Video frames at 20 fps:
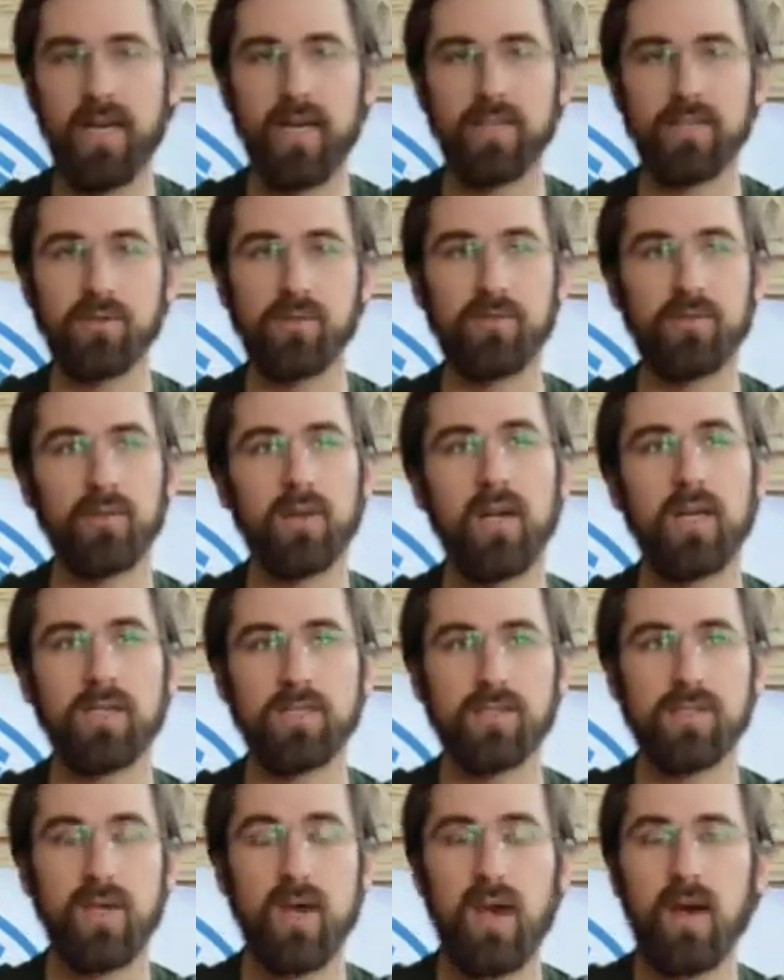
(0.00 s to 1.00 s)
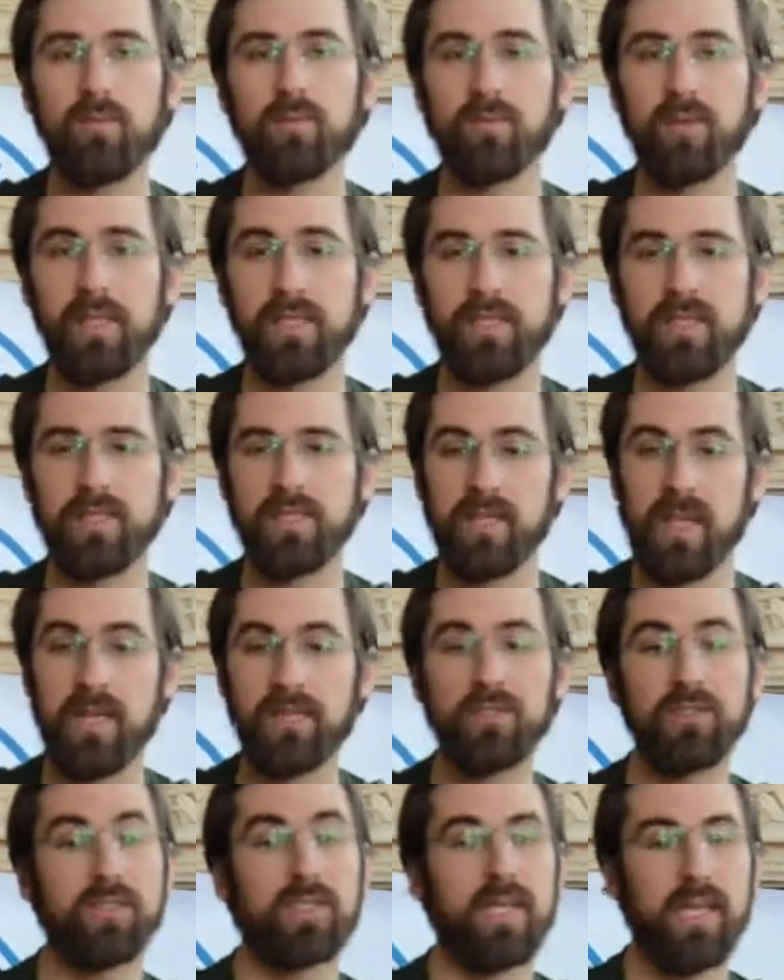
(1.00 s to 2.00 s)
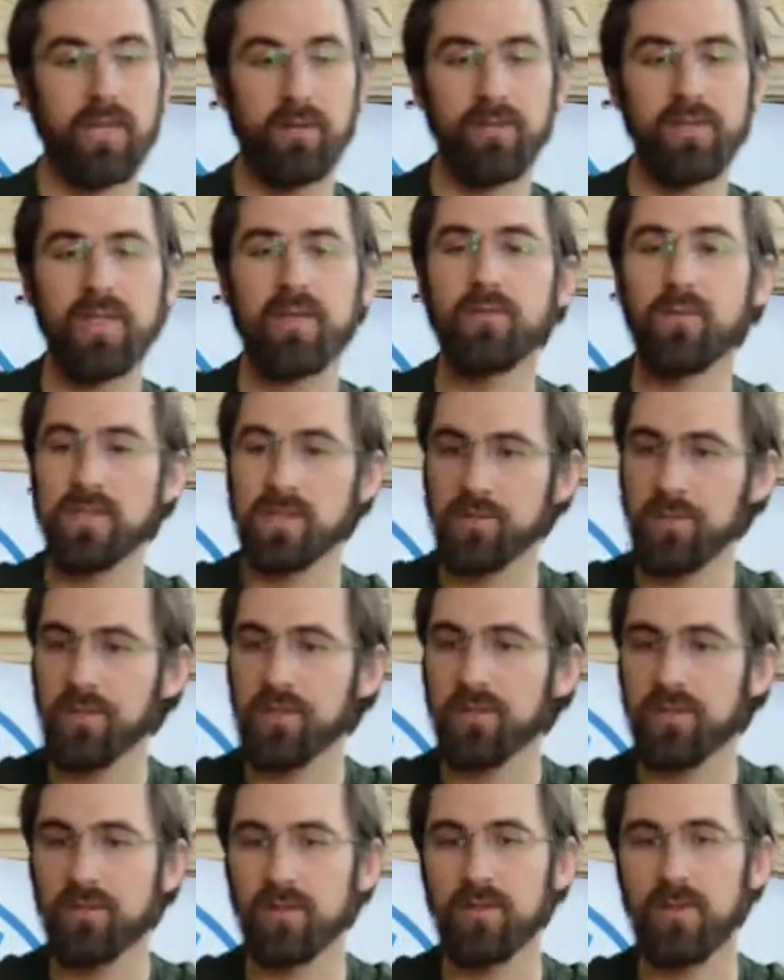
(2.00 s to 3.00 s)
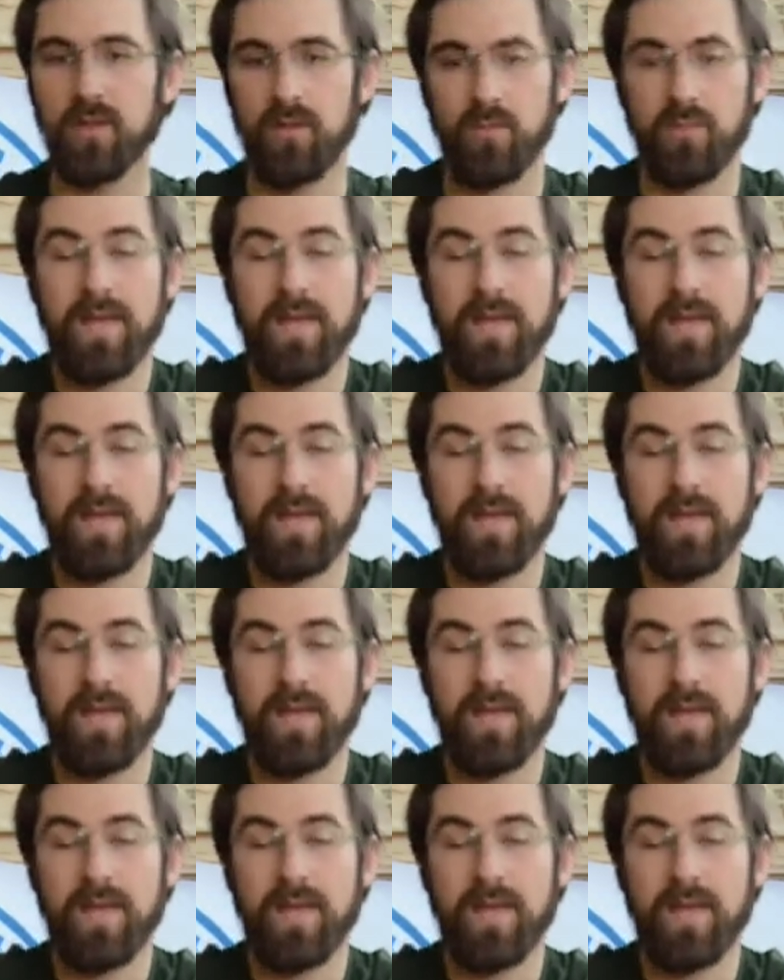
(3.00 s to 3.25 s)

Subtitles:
And so for us to operate and to actually carry out this mission,